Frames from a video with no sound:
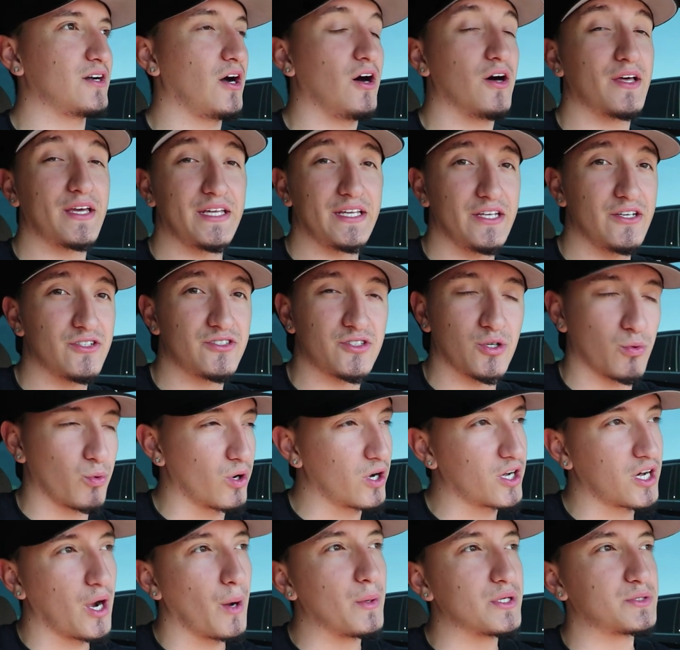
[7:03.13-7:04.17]
All he used to
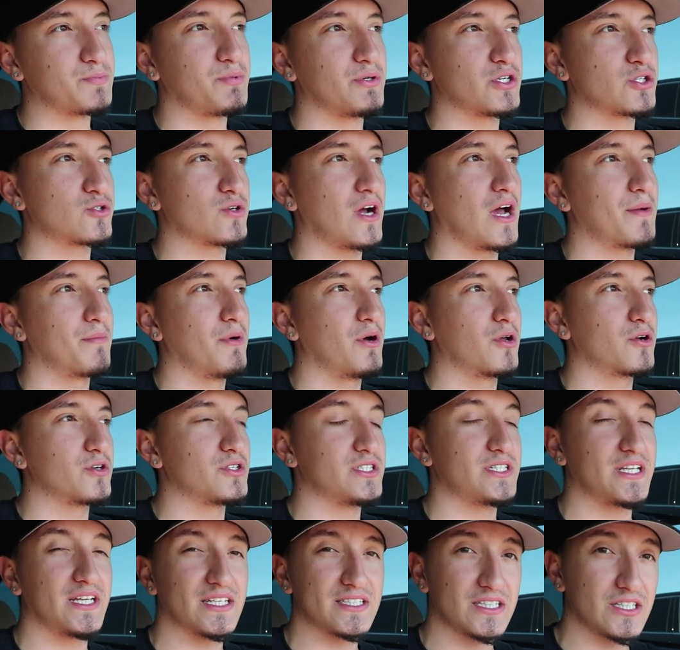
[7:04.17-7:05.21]
work on was push rod
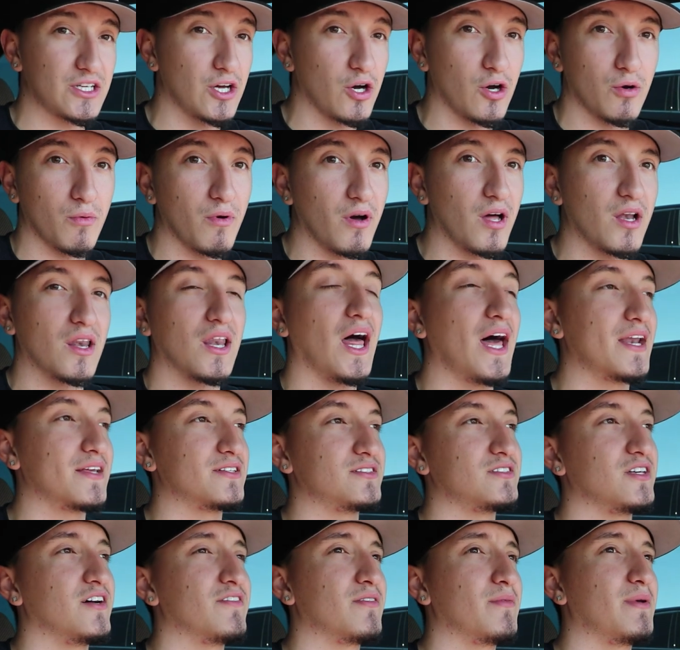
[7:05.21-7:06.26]
motors. He doesn't know a lot of
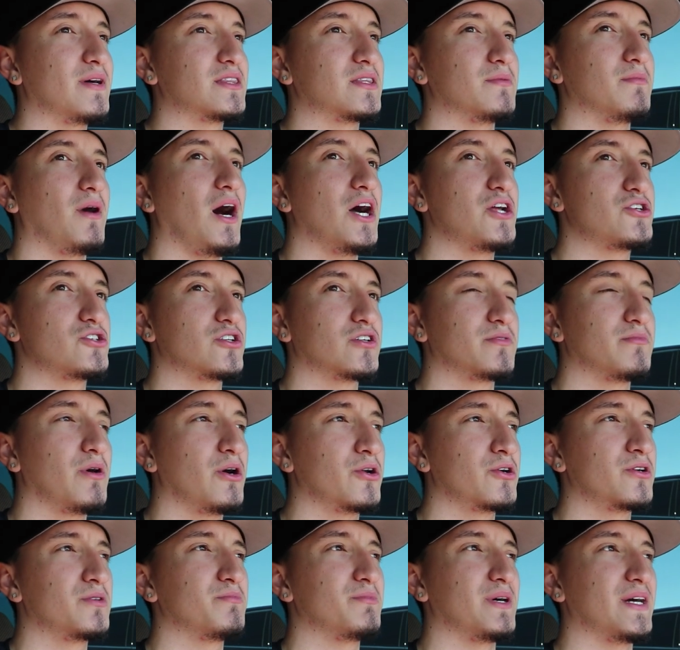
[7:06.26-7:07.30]
stuff about the modular
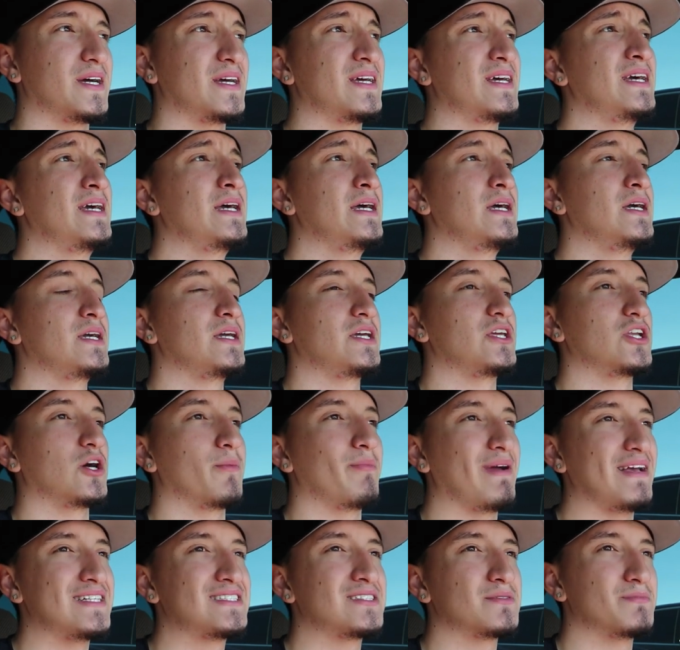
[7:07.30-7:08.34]
motor, but you know,
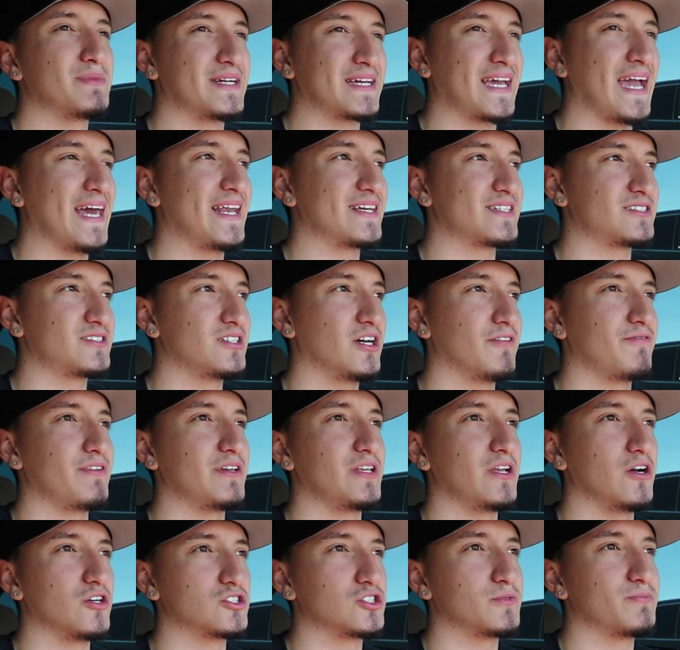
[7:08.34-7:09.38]
basic mechanic stuff
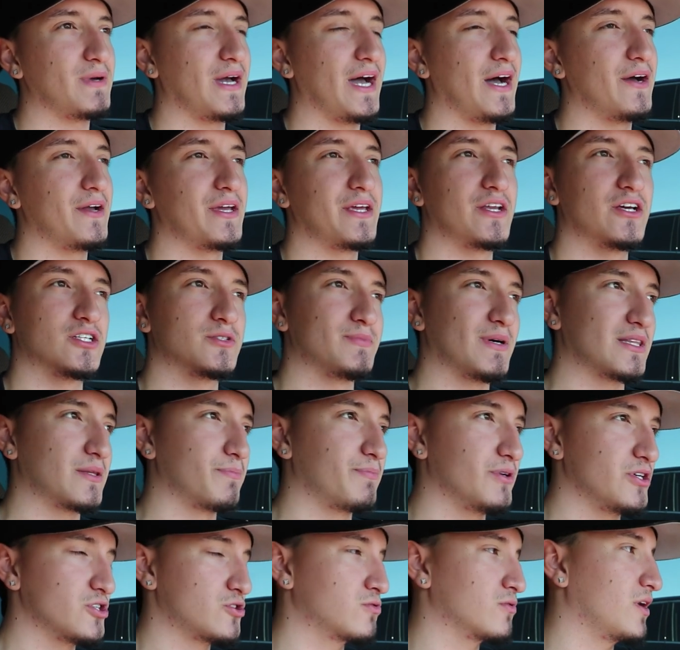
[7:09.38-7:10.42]
he knows about. He knows about
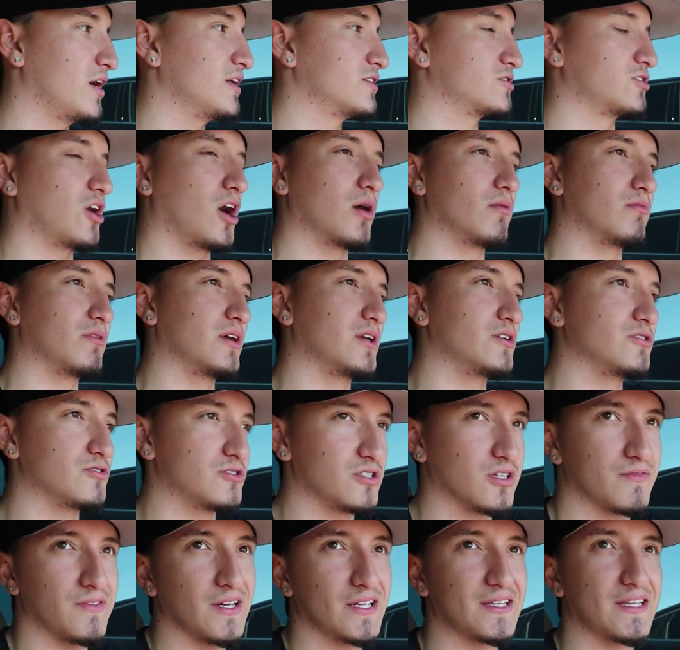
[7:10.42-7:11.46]
the push rods, carburetors,
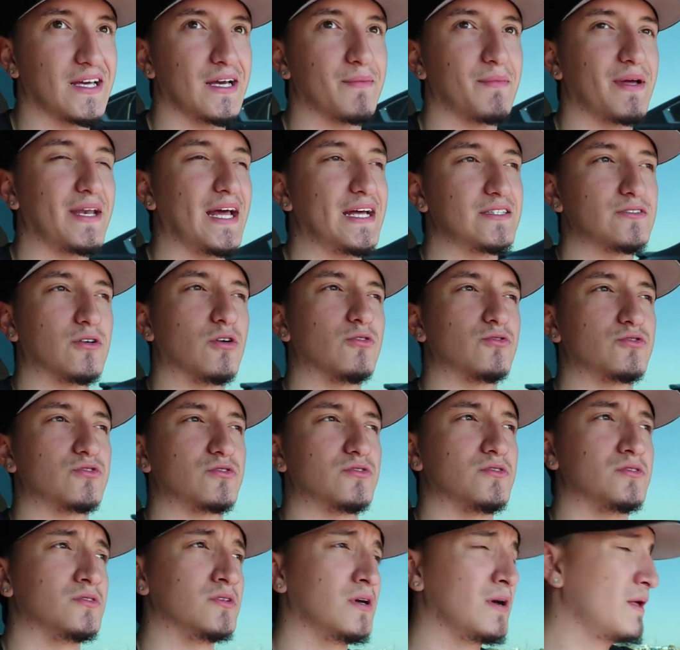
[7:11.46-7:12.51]
stuff like that. My dad's old
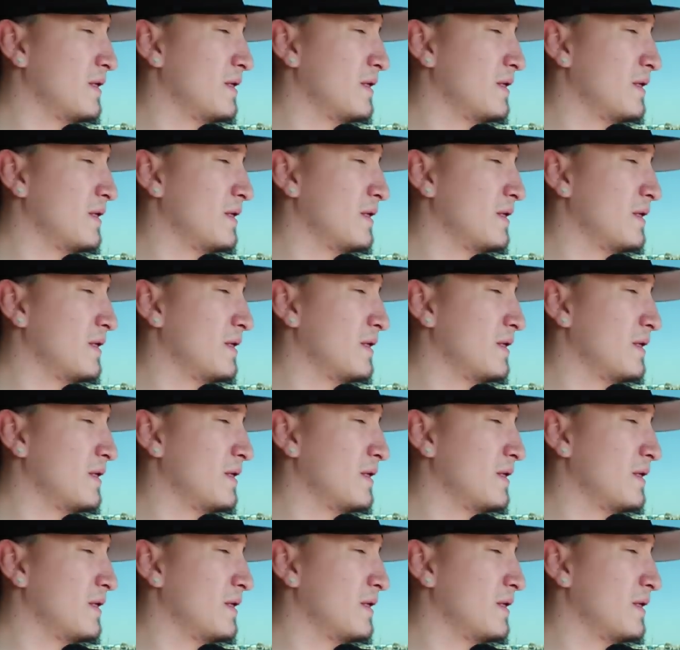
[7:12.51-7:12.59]
school.